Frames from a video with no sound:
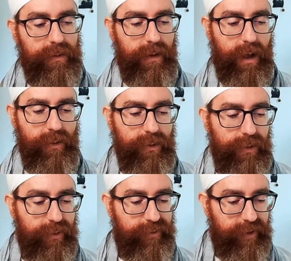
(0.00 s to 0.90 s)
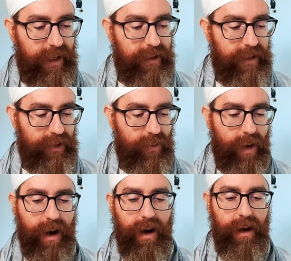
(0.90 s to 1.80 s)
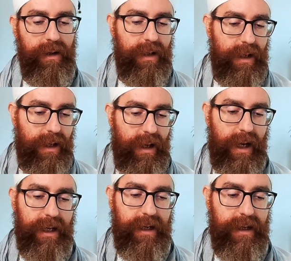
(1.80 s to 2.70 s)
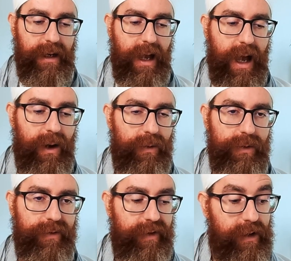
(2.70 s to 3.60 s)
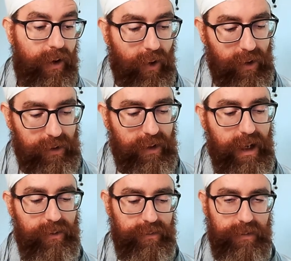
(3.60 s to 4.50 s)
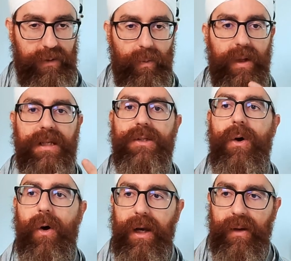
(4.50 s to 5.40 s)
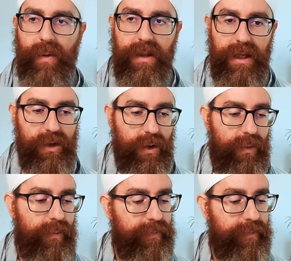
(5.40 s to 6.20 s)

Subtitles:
how do you feel that you are, and how you feel called, what is calling within you.